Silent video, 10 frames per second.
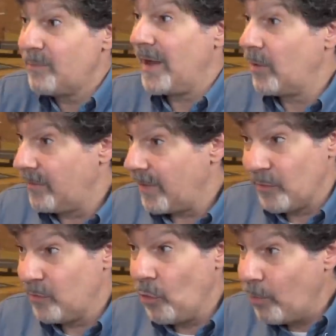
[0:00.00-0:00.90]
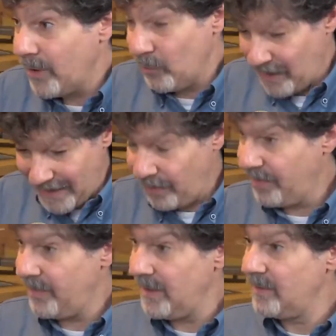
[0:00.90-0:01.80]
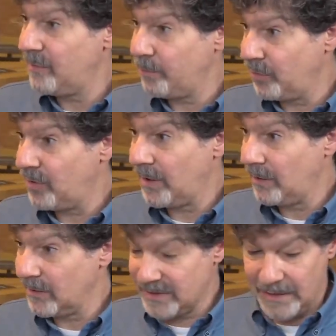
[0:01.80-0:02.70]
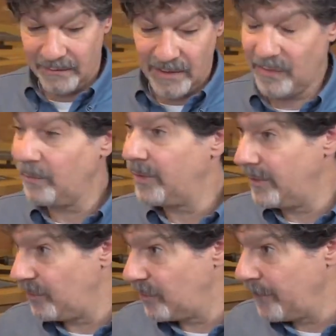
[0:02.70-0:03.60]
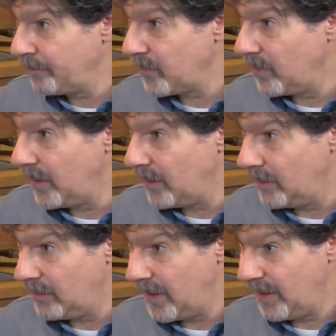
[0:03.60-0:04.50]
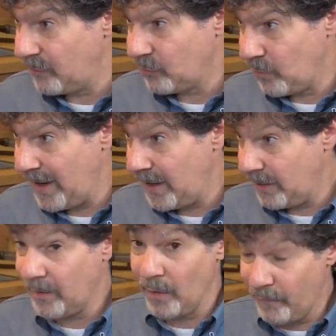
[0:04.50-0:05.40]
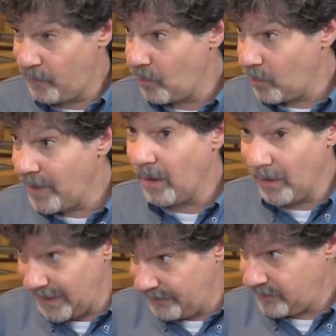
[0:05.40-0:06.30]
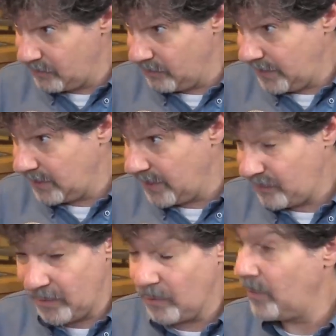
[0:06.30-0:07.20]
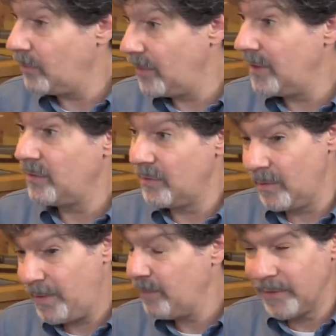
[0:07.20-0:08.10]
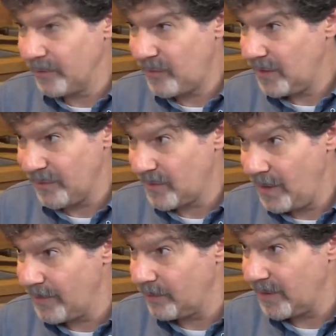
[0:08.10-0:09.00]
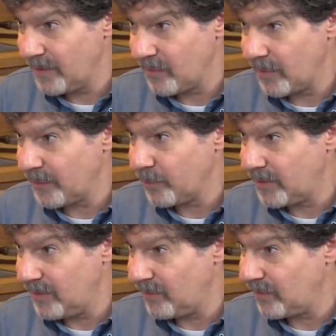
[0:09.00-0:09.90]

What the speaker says: out of that, there's nobody who's had these particular set of disciplines as training. Therefore, we all have to realize, when people don't see us coming because our expertise is